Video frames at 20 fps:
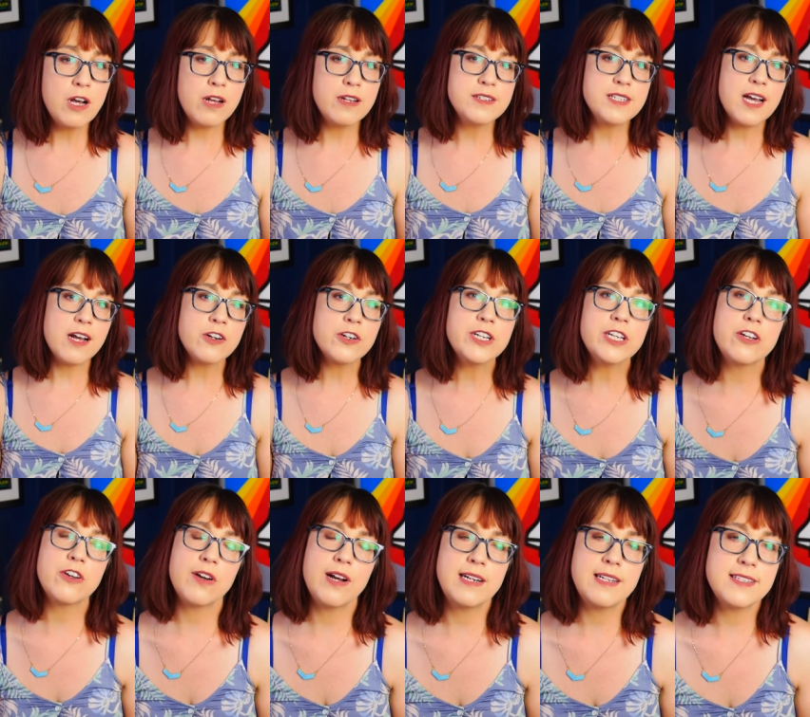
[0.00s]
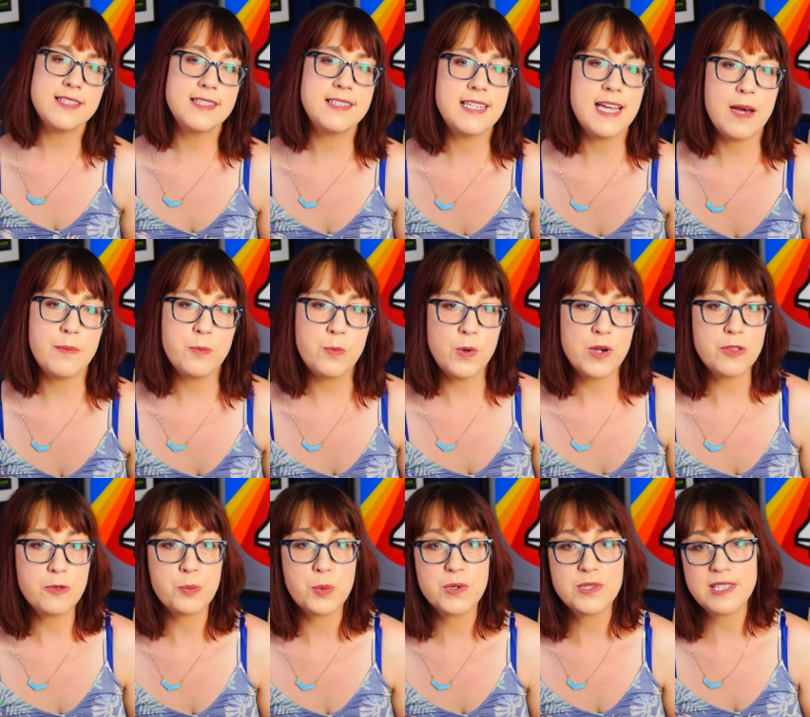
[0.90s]
on, Docherty credits Depp
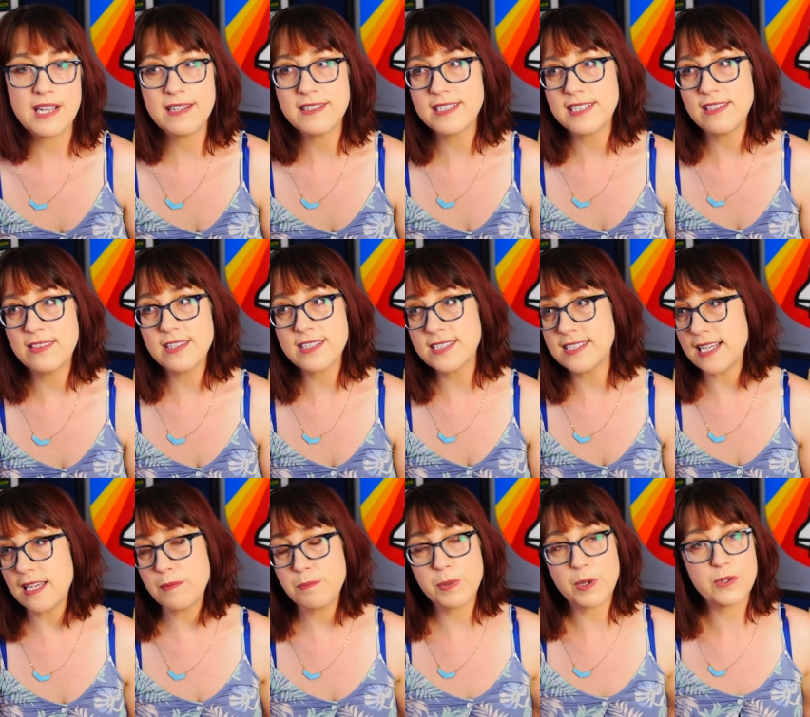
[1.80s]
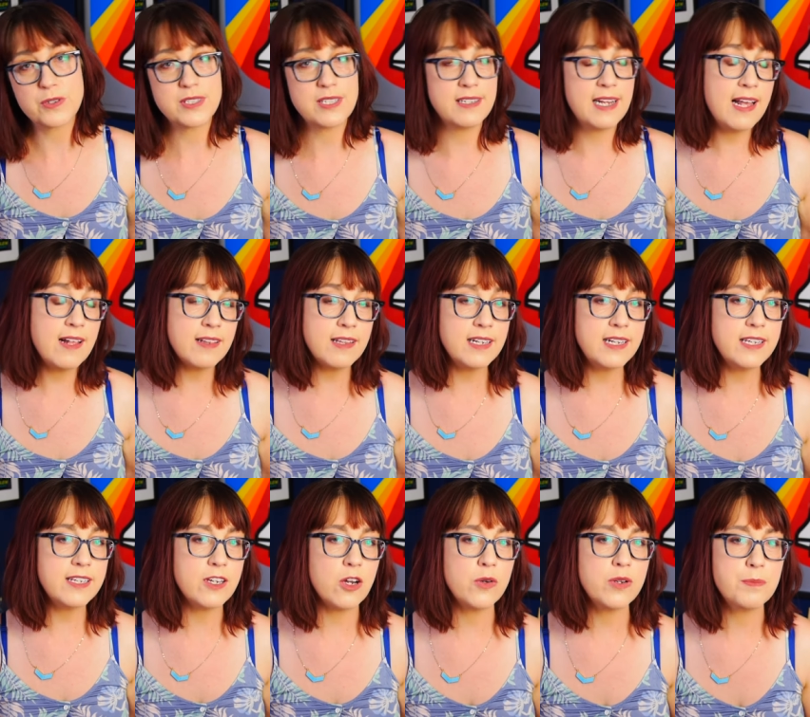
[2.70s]
with presenting the same
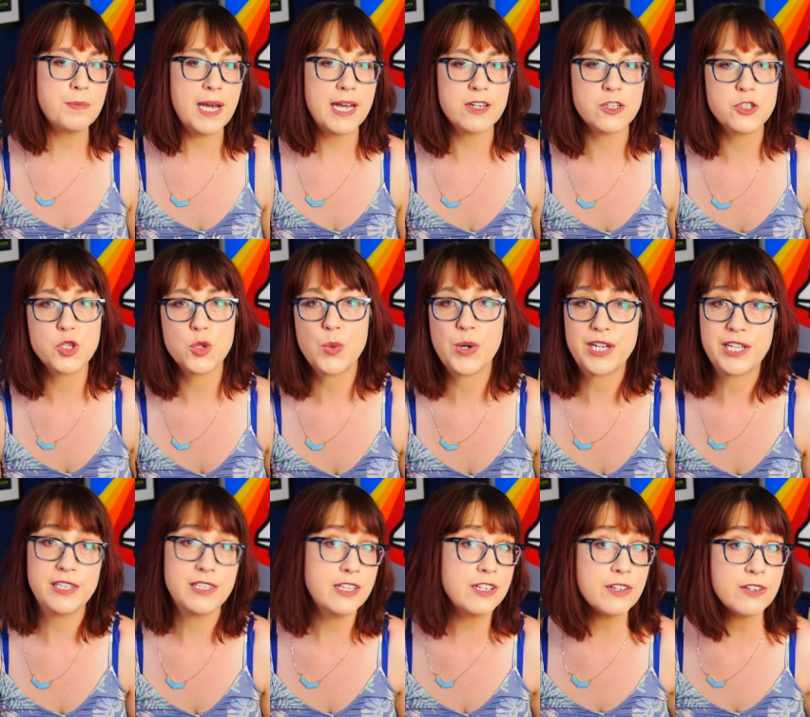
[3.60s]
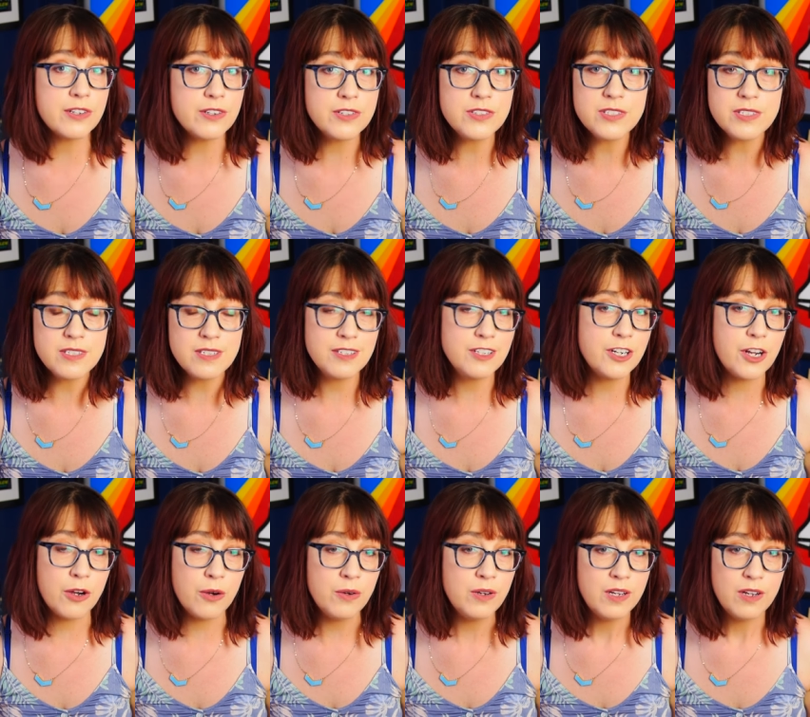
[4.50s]
personality going back 20 years. You
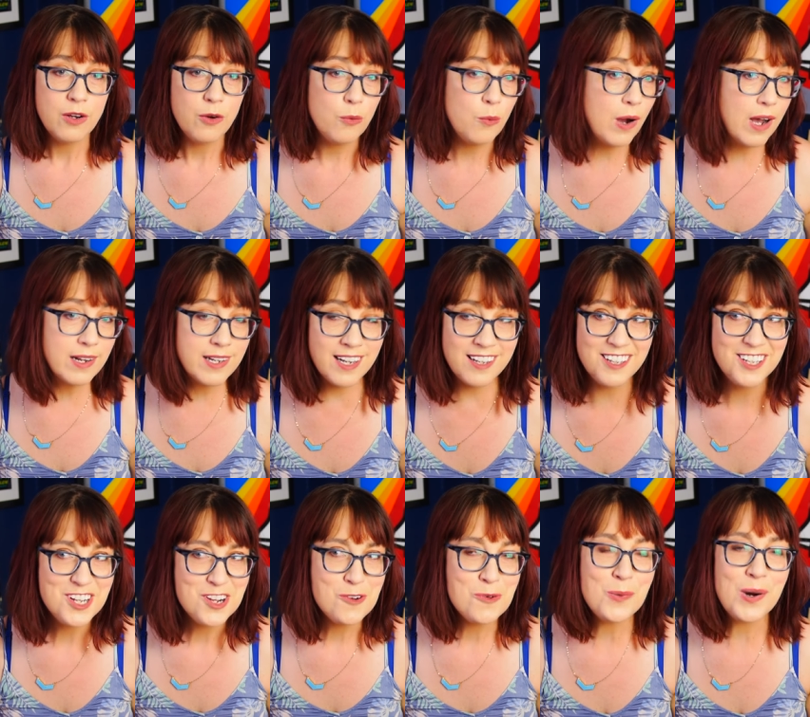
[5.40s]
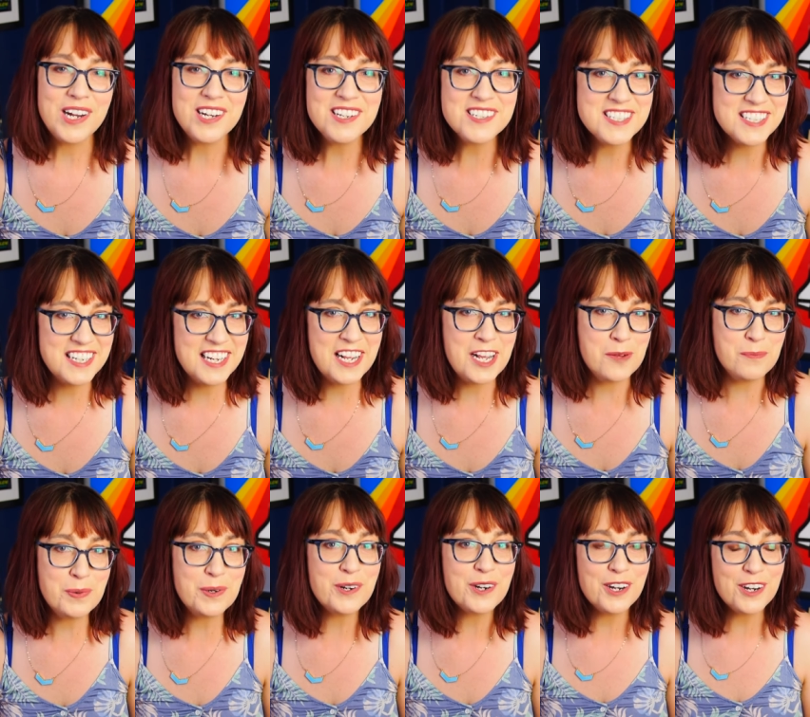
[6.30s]
know, why doesn't
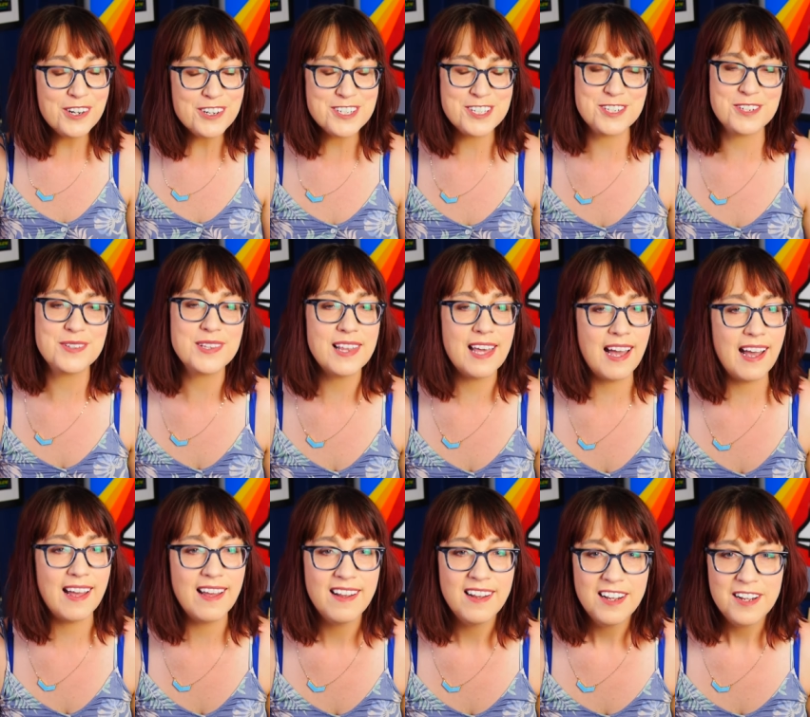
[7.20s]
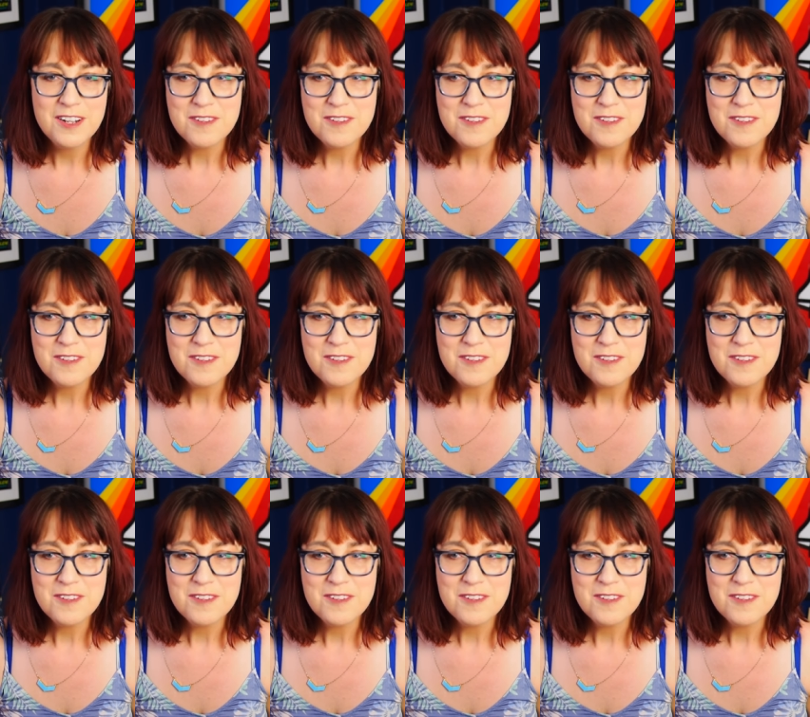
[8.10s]
Amber Heard do that?